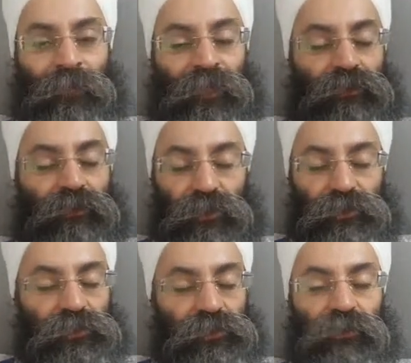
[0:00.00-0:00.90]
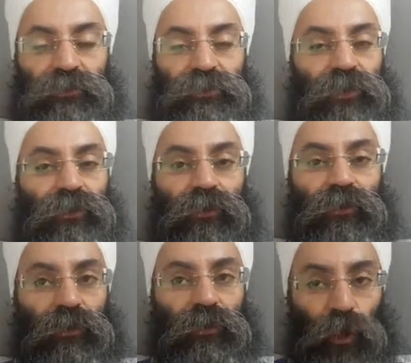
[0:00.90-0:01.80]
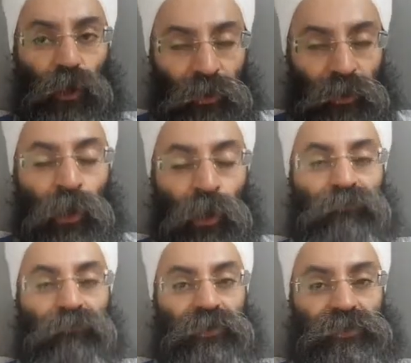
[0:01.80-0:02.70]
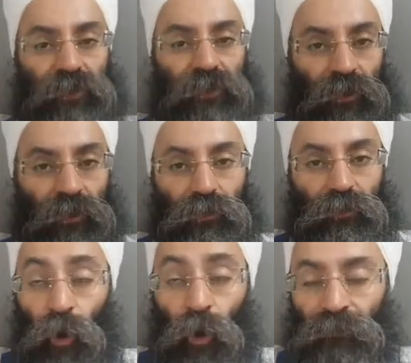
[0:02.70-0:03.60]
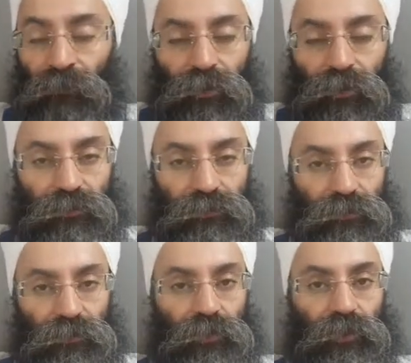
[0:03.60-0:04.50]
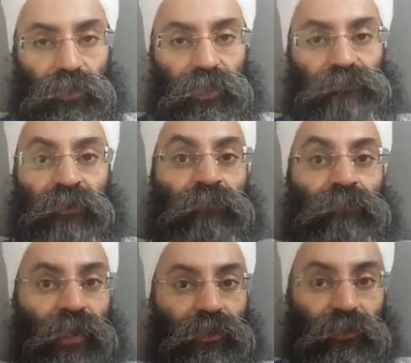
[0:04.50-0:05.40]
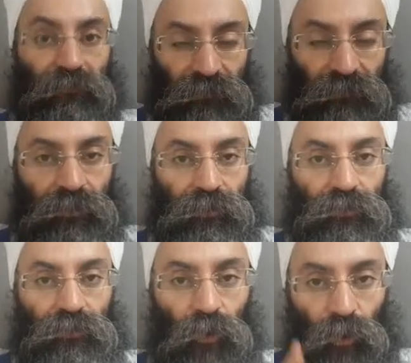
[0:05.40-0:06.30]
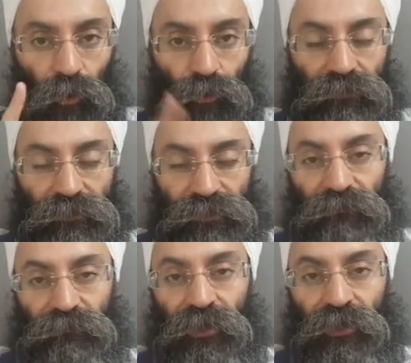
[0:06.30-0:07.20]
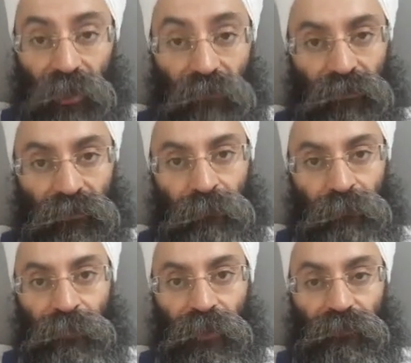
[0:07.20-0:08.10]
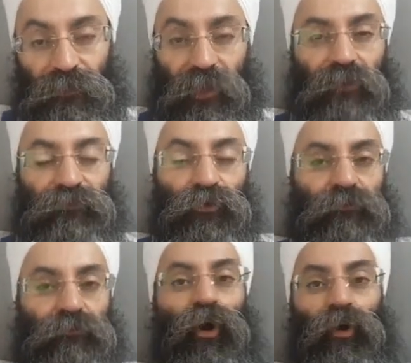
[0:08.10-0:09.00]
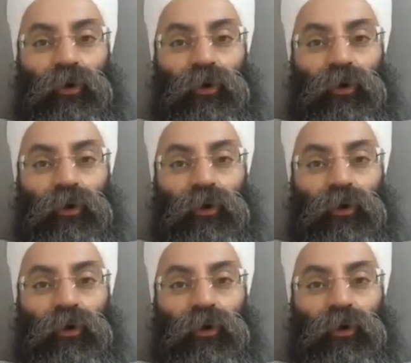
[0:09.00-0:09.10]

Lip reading: Sasangaji, none of us are on the earth is being made differently. All of us have been given the gift of God.